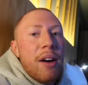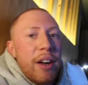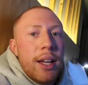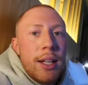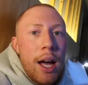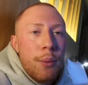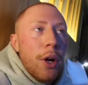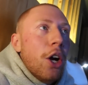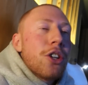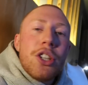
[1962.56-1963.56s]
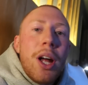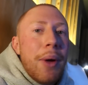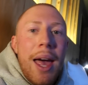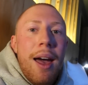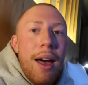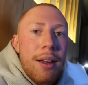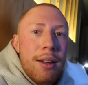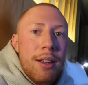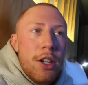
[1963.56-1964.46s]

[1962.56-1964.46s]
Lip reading: I fucking don't. Because I don't care.